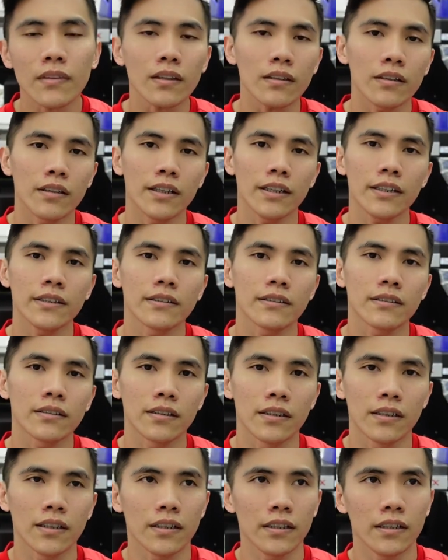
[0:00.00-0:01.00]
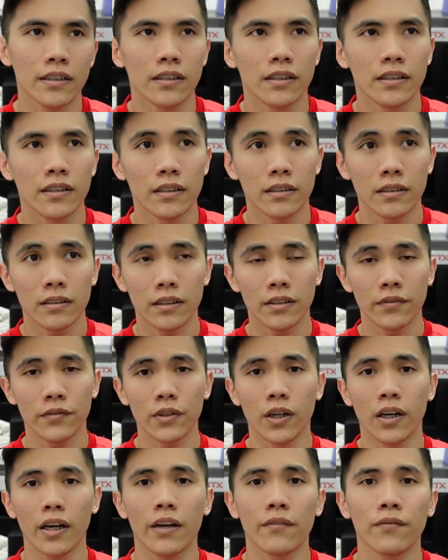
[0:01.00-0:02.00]
Alright, and then if
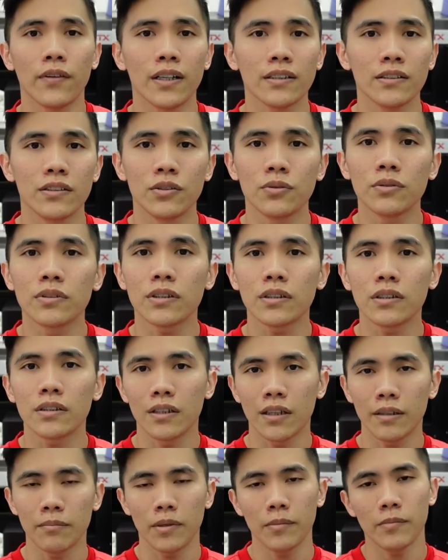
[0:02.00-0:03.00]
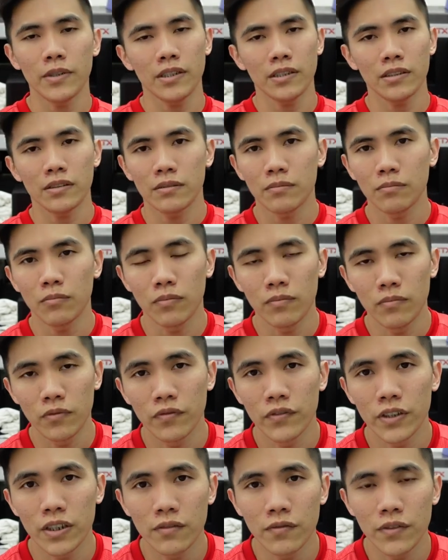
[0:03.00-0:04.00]
you're advanced user, then maybe this
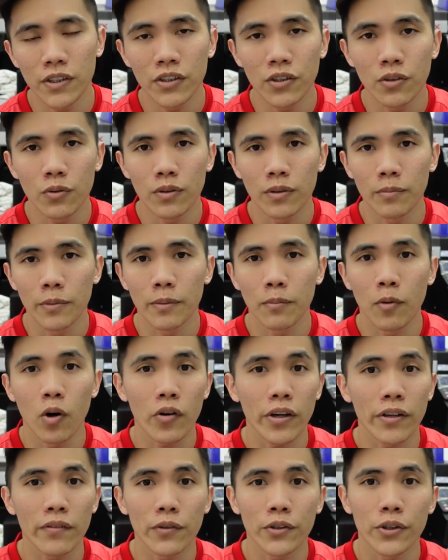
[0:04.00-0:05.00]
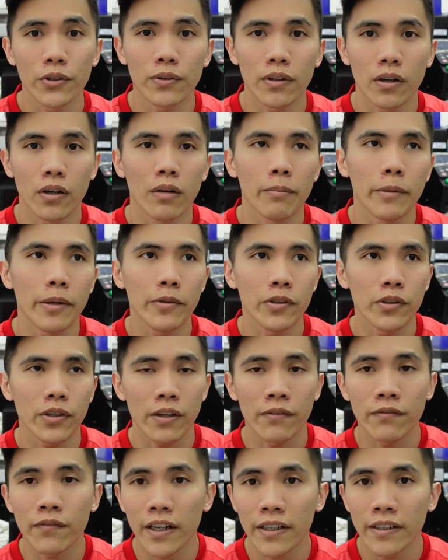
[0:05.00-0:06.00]
video will be boring for you, or maybe you
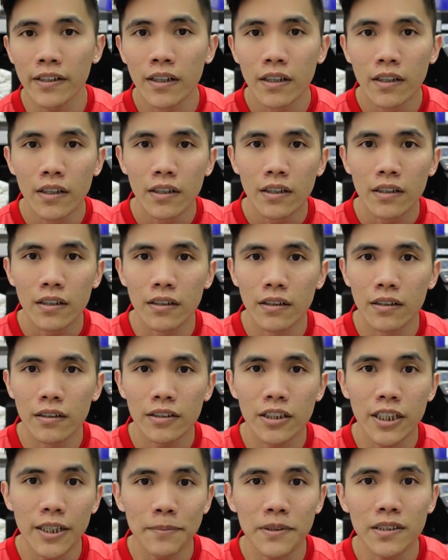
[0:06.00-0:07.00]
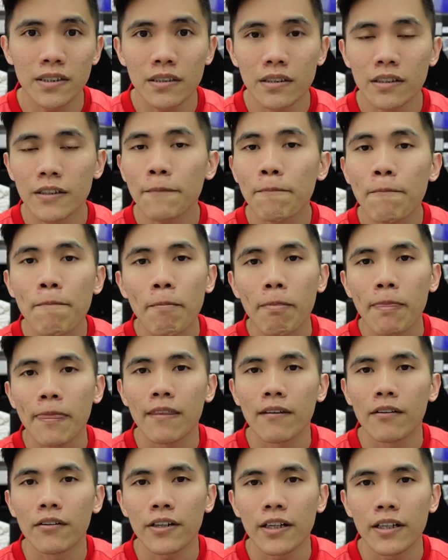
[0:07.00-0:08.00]
can find tips here.
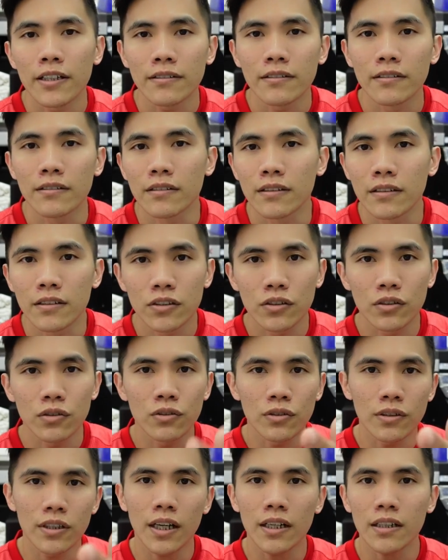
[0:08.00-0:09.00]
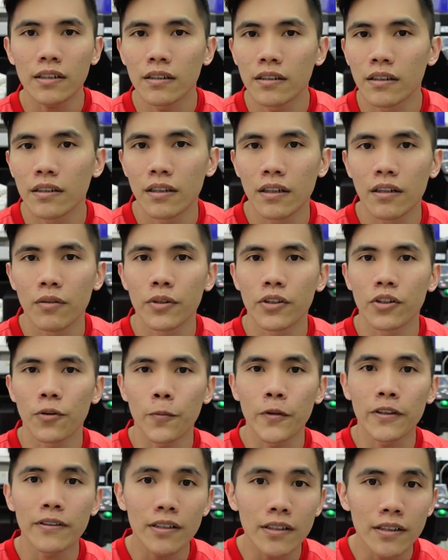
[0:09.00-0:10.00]
Okay, so good luck with your
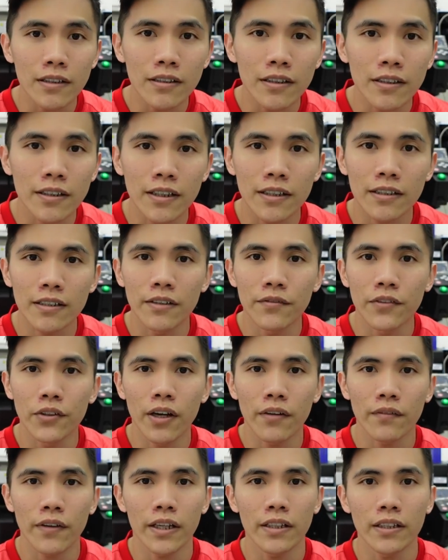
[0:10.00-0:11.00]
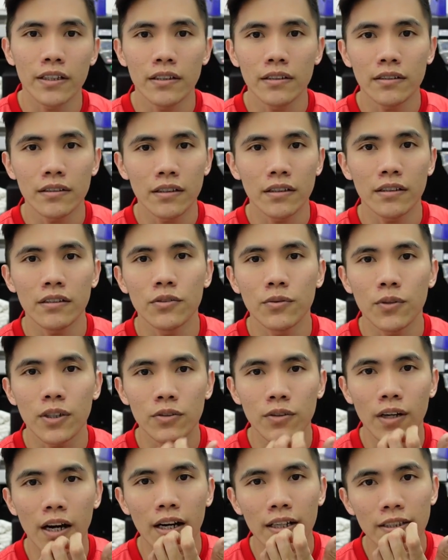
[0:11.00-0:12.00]
printing, and then if you have anything you
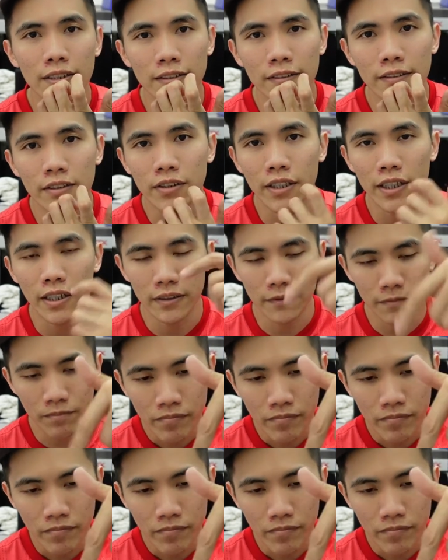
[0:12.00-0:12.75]
want to ask, you can